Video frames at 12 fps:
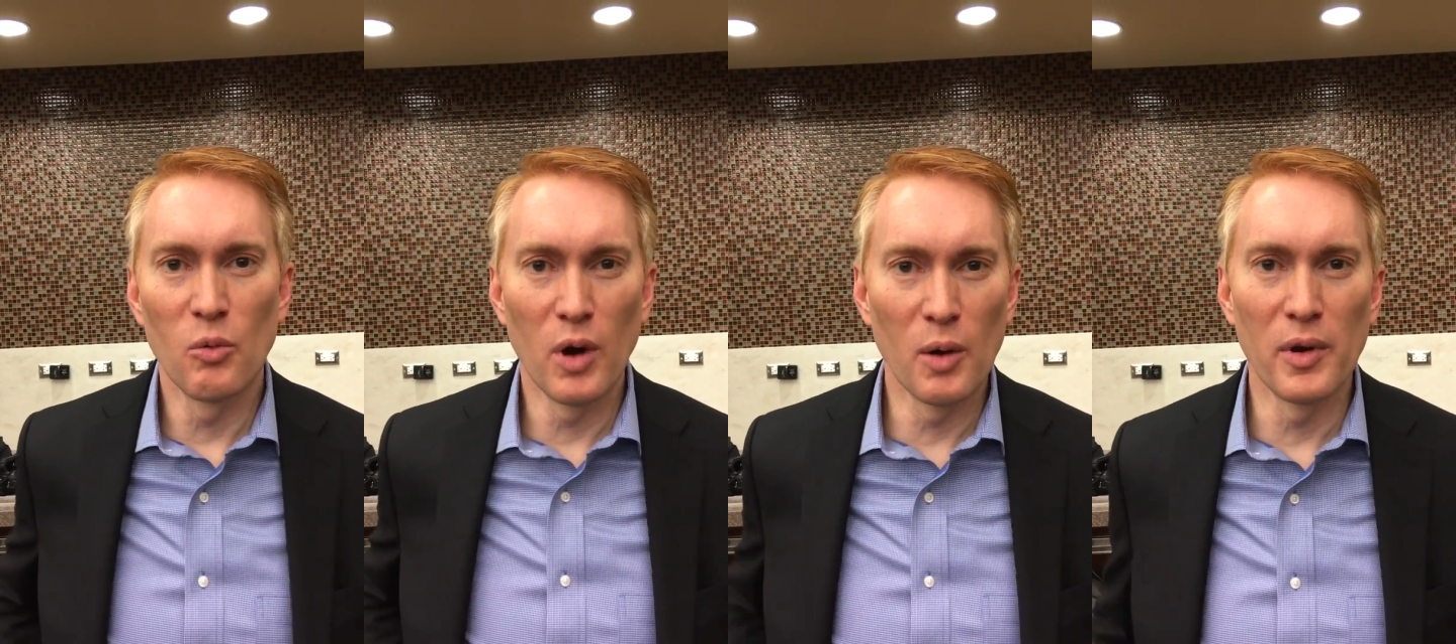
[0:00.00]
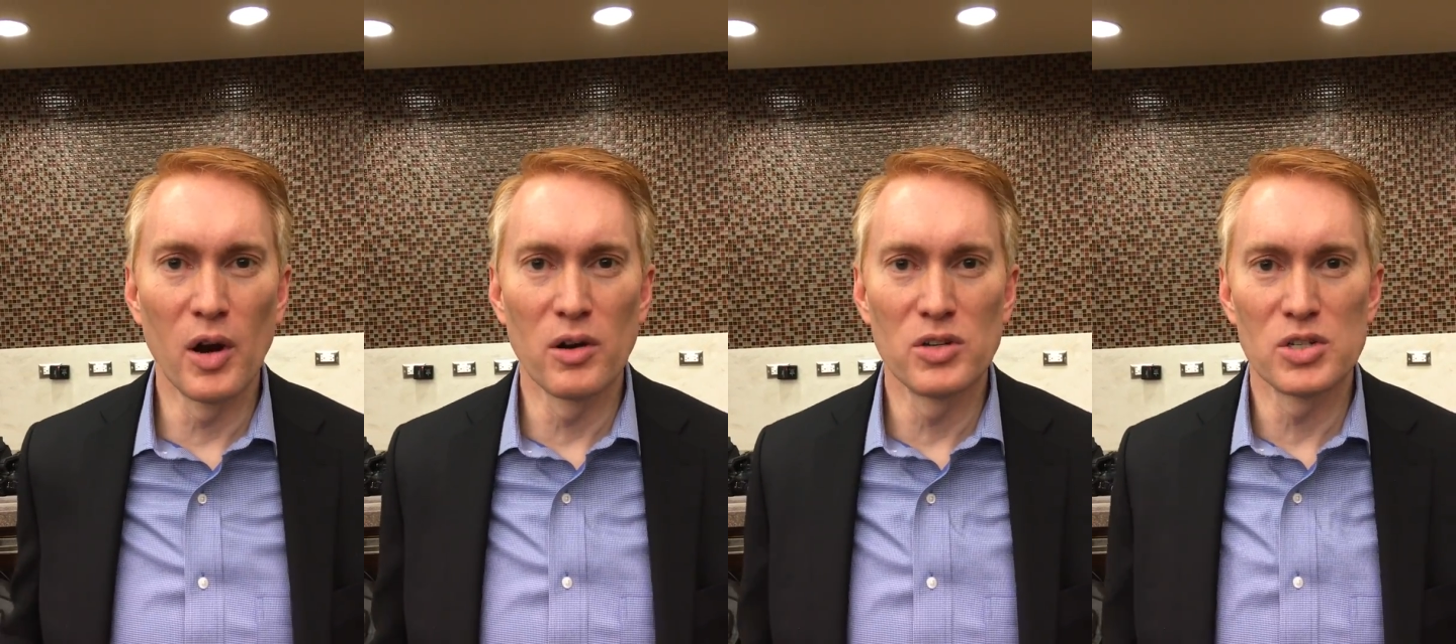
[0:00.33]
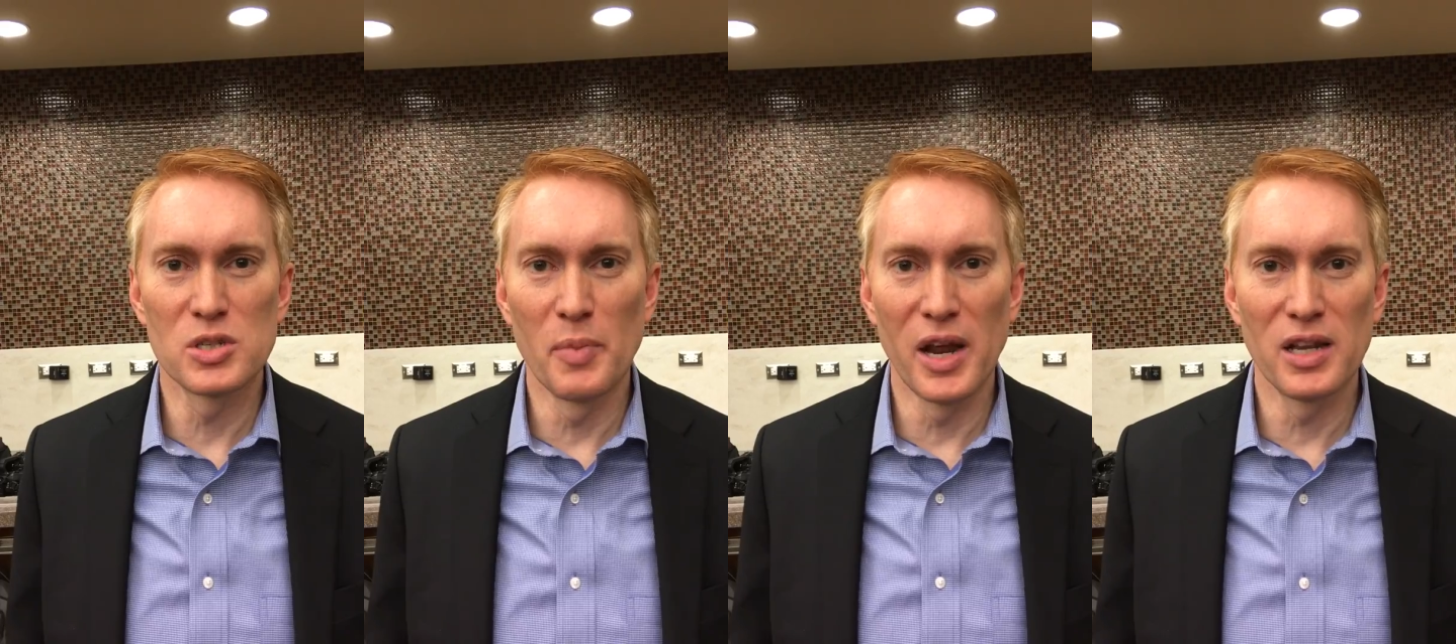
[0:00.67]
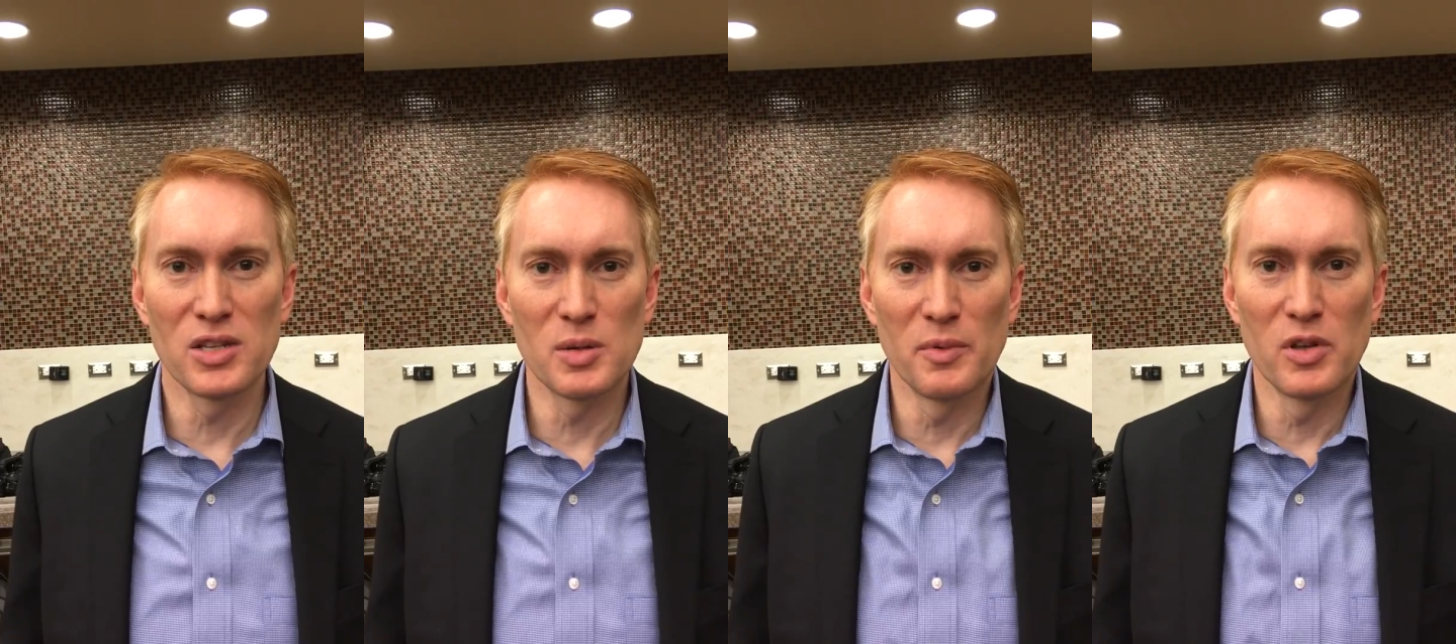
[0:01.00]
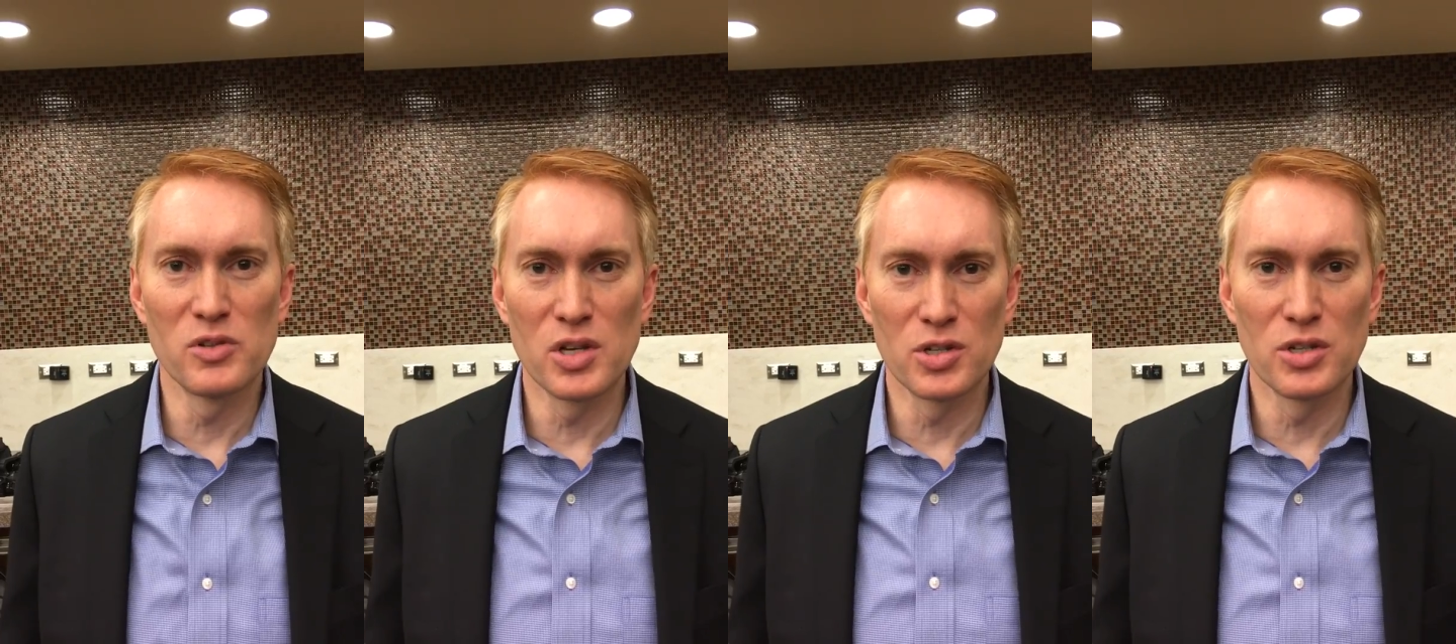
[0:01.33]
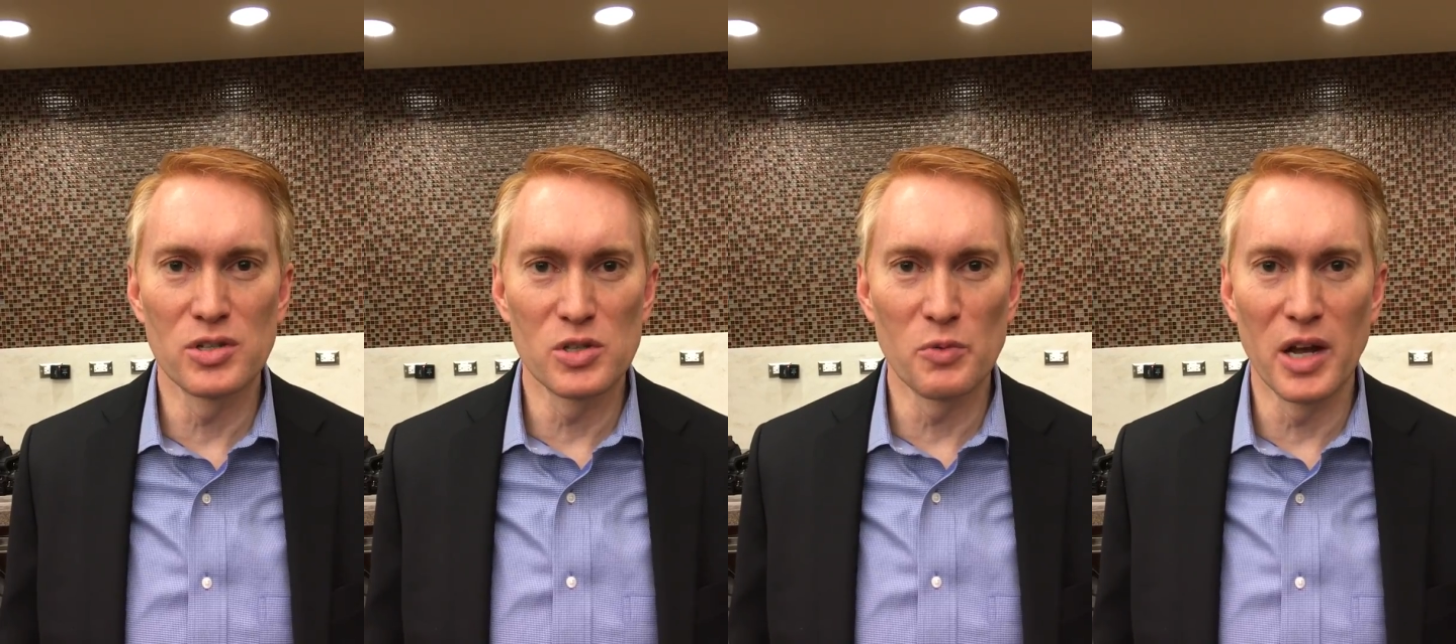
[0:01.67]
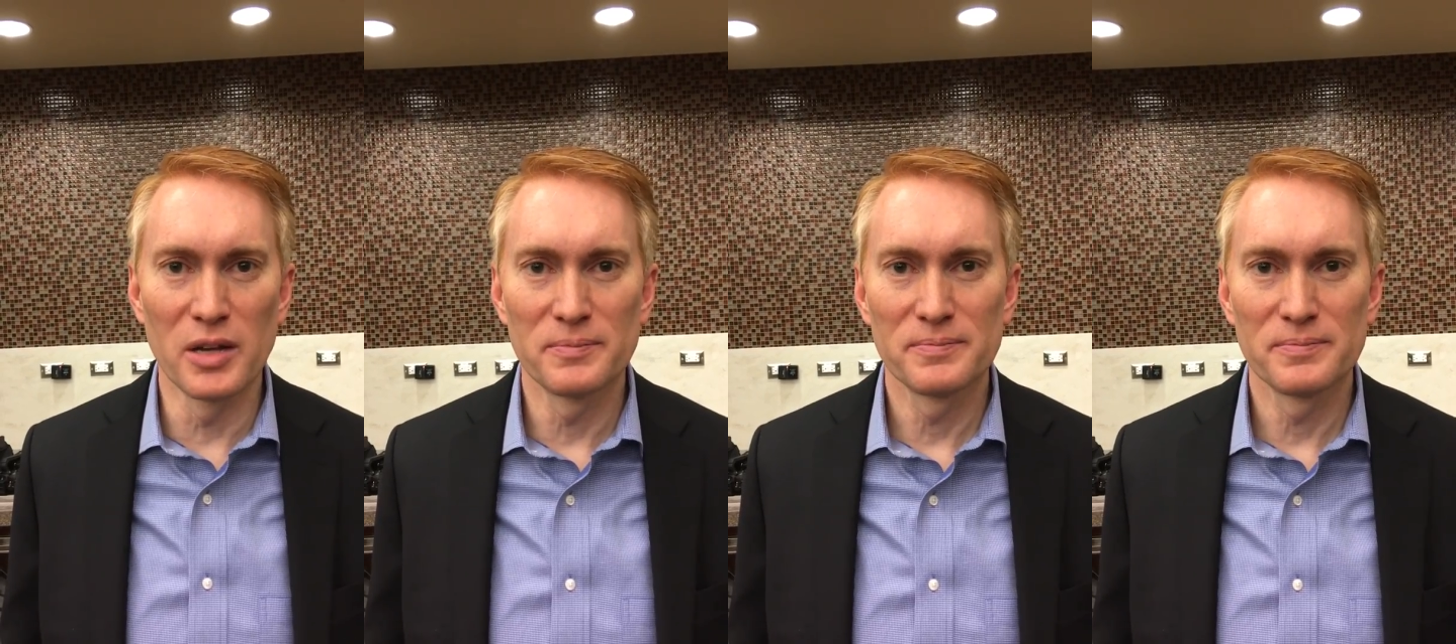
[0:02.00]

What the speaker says: where we are in just debating some of those issues as well.